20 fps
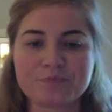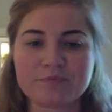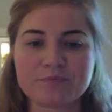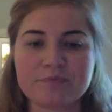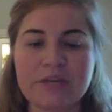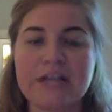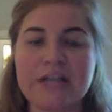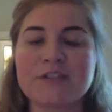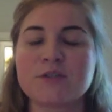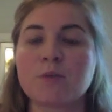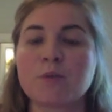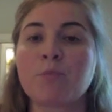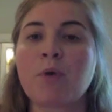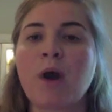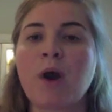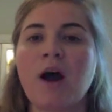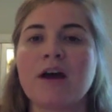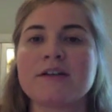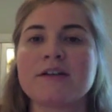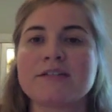It's a
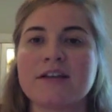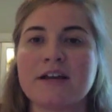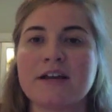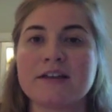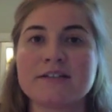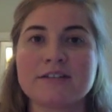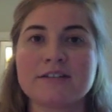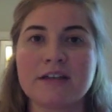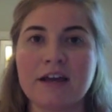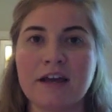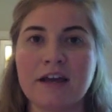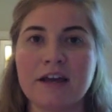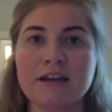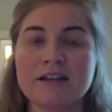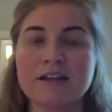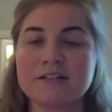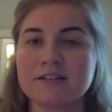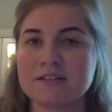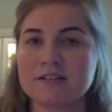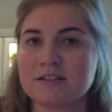process and
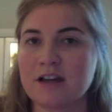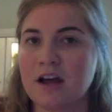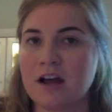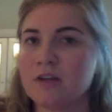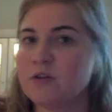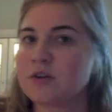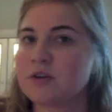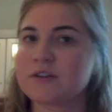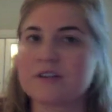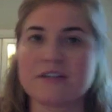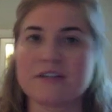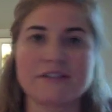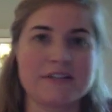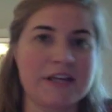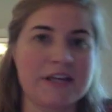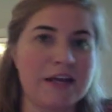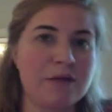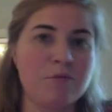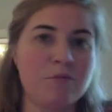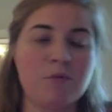it does not look the
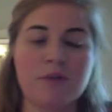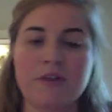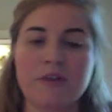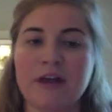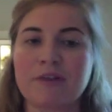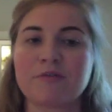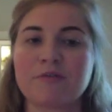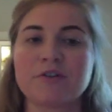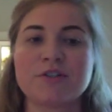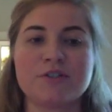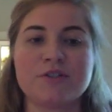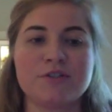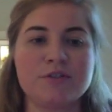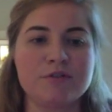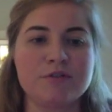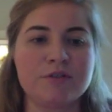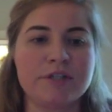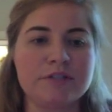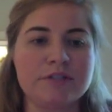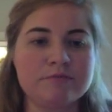same with every
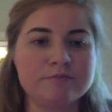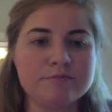student.